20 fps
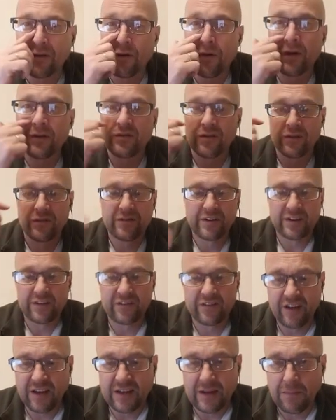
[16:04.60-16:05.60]
question
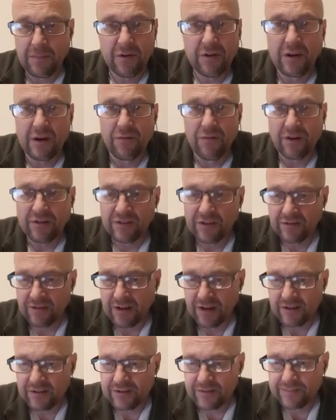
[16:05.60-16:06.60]
16. I'm not going to rush into
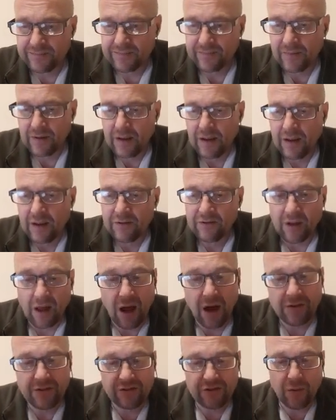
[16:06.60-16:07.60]
this. It's the
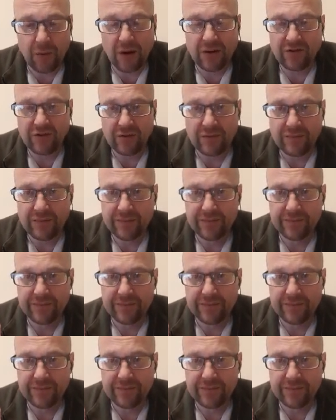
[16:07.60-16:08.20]
hardest question.